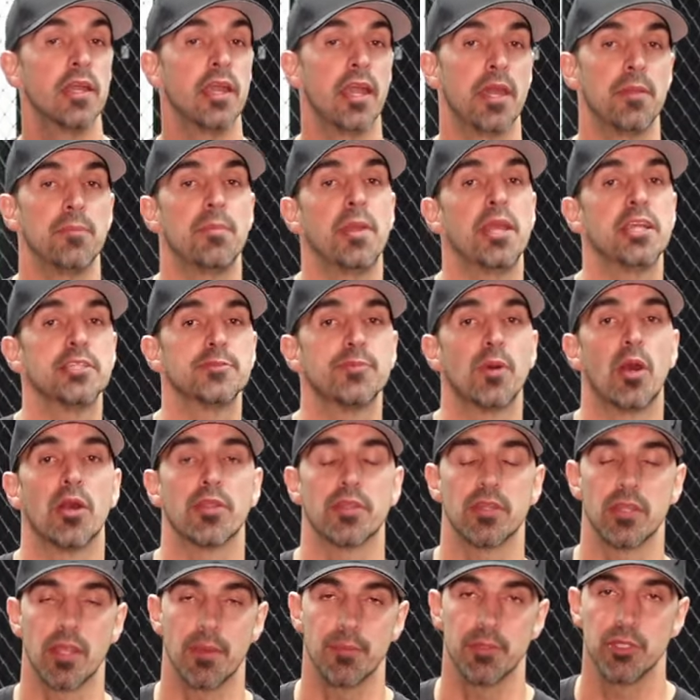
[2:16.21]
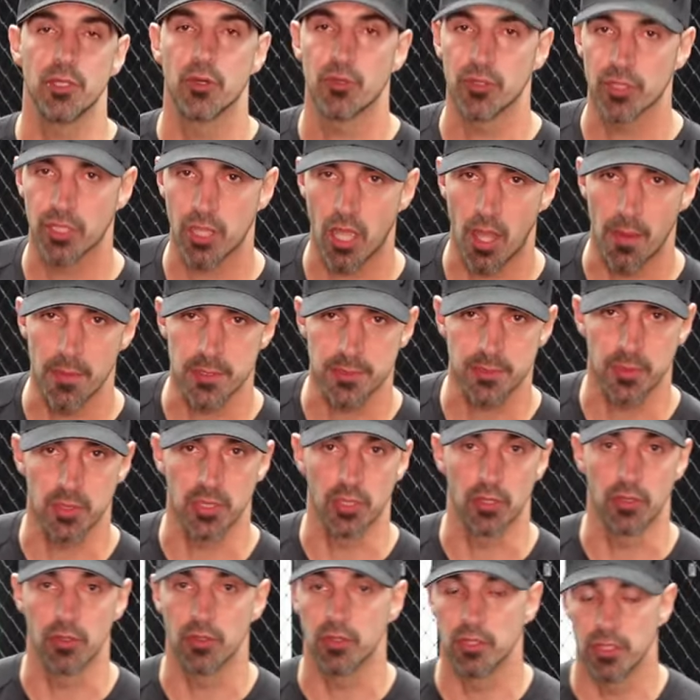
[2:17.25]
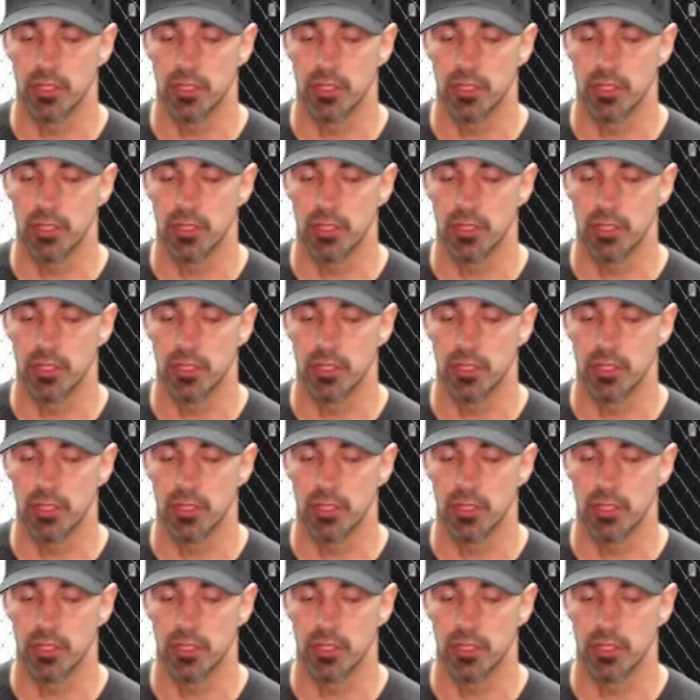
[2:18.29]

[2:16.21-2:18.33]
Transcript: and baseball, then let me know in the comments below.